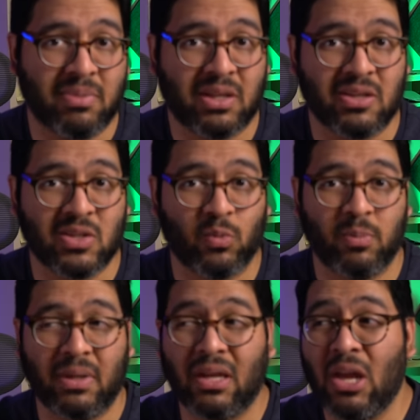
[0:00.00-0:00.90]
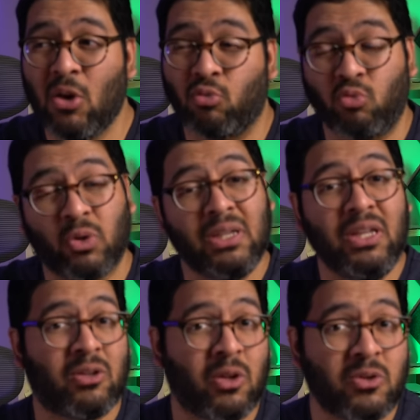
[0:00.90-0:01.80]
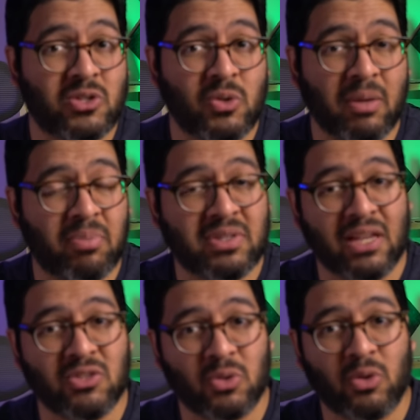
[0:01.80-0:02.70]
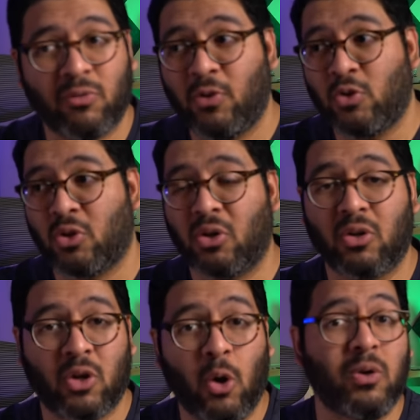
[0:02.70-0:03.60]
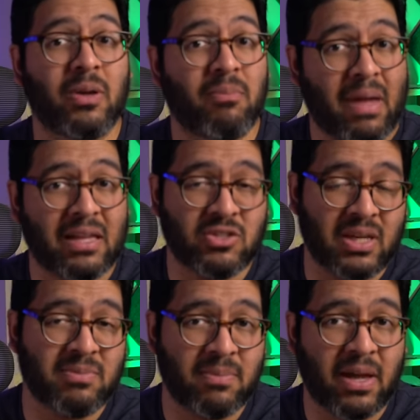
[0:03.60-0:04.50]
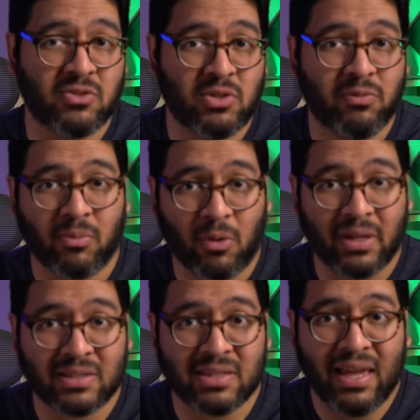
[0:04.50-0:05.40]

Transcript: because it would be really close to a potential future coke GMT Master 2 from Rolex.